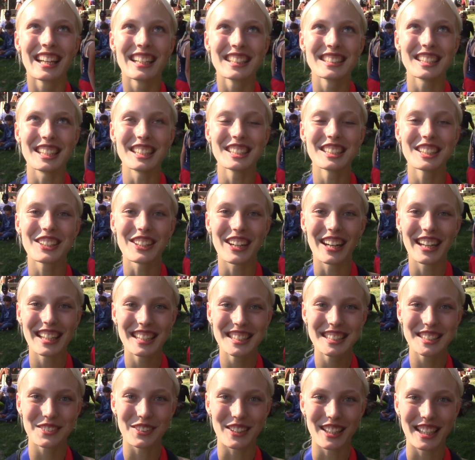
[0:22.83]
such a great
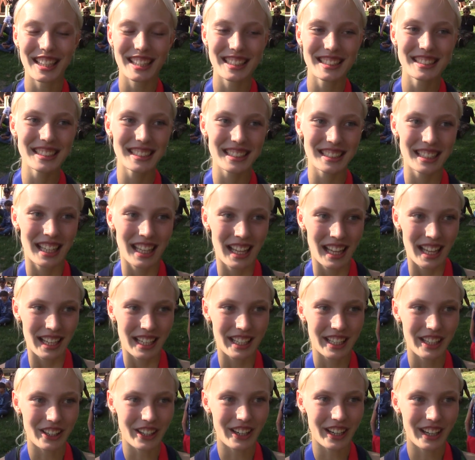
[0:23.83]
experience
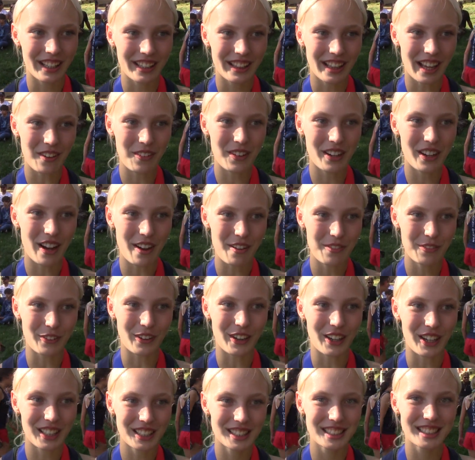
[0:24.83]
hearing that we got
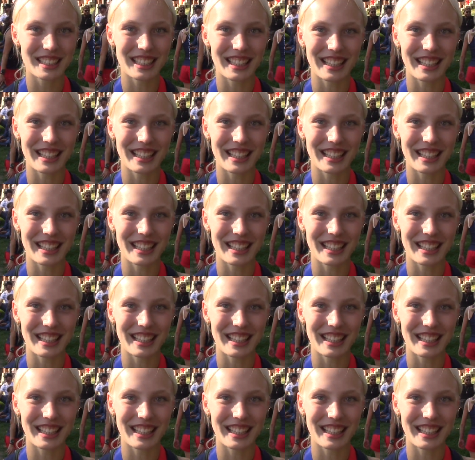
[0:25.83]
first,